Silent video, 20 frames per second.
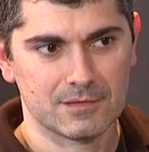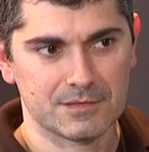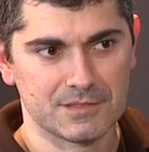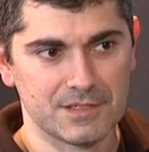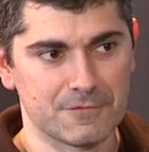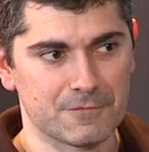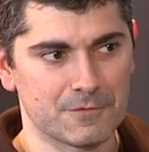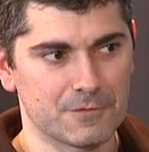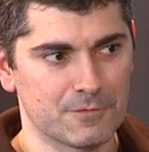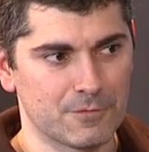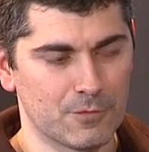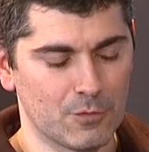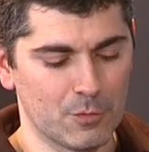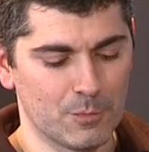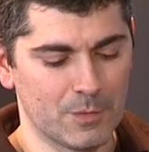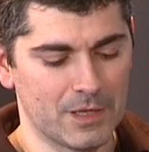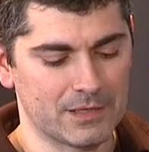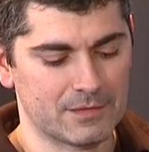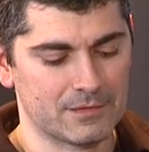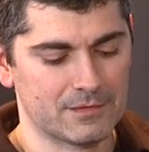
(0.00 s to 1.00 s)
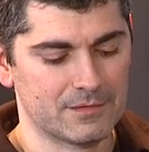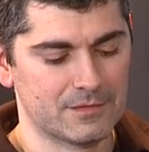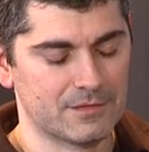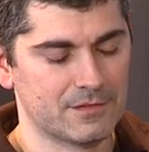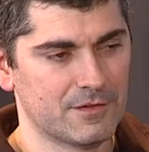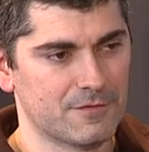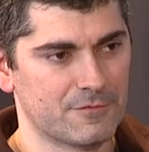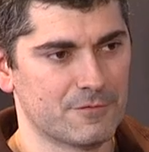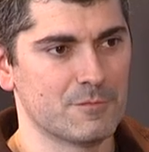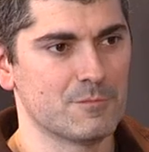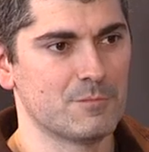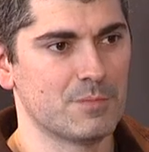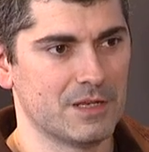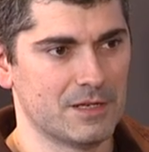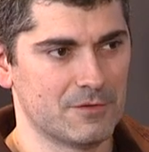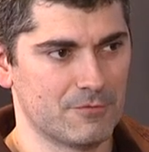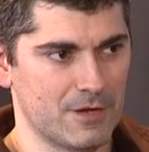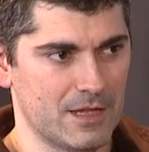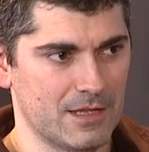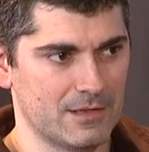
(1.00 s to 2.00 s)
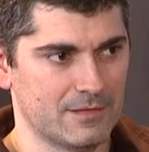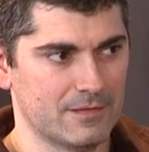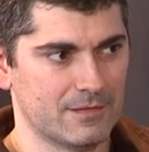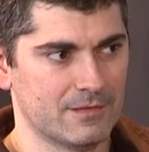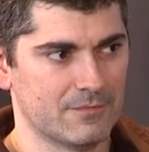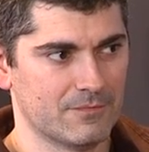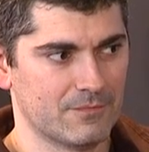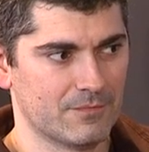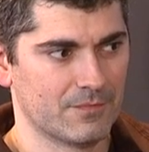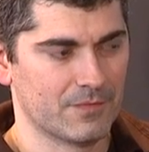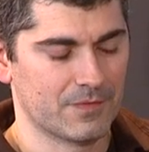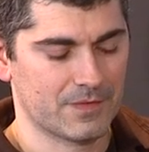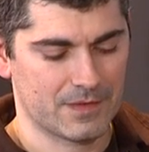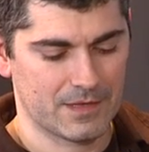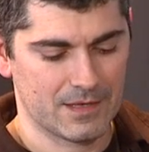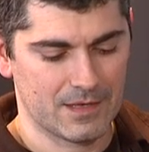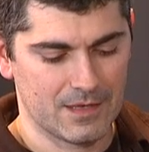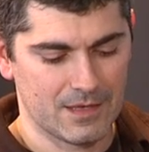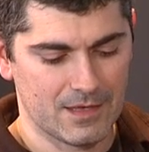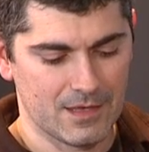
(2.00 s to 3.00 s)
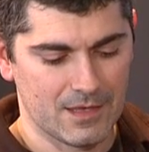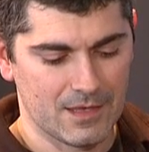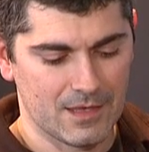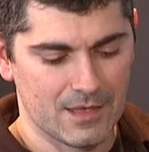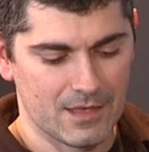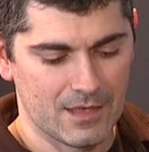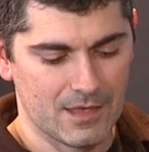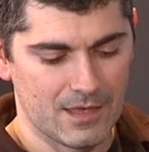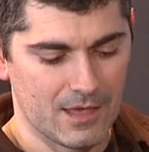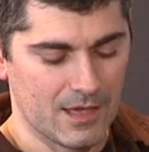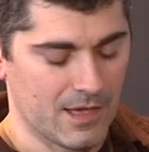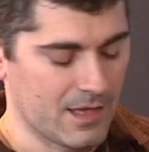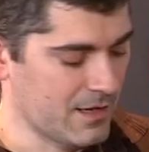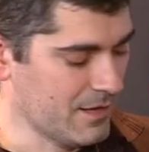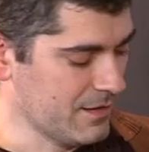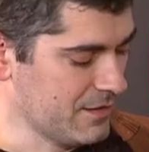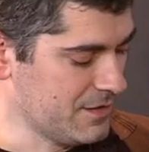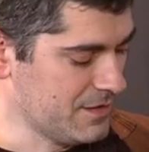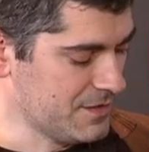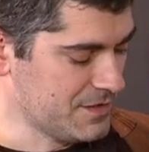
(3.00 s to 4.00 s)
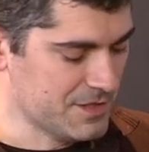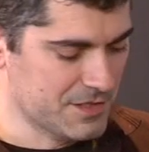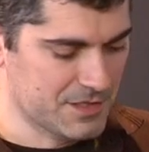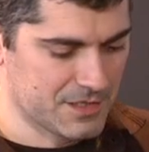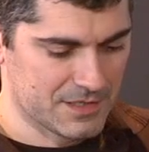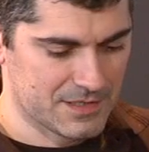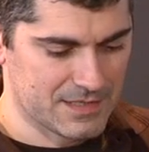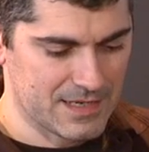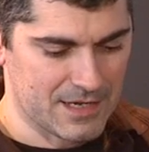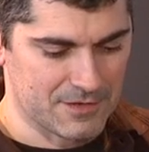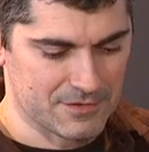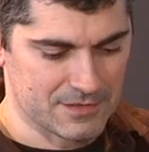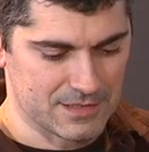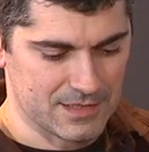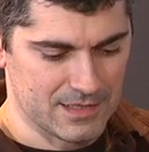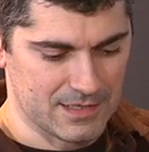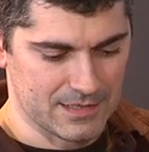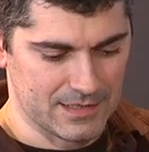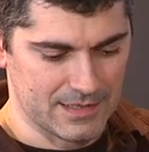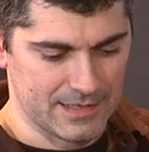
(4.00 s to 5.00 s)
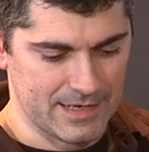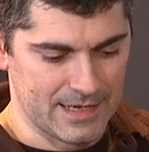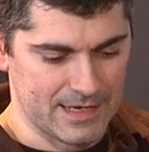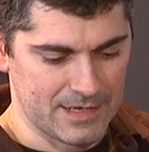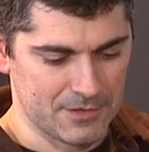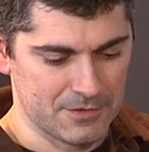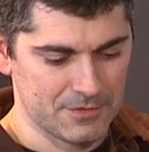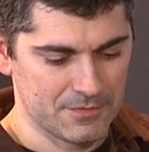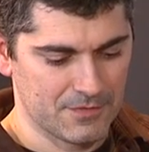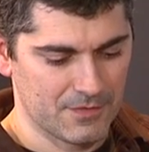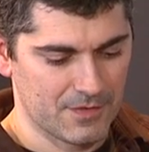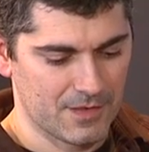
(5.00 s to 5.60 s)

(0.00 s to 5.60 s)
Different format, different bit rate. And I'm going to turn it down slightly now.